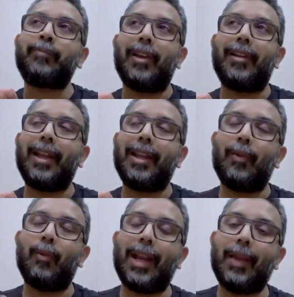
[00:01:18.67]
All right.
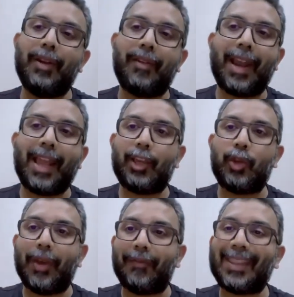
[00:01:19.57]
And whatever rank
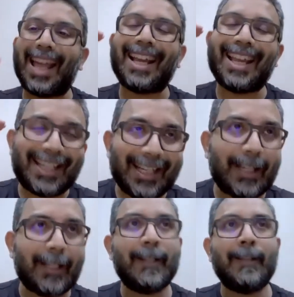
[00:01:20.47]
you have targeted,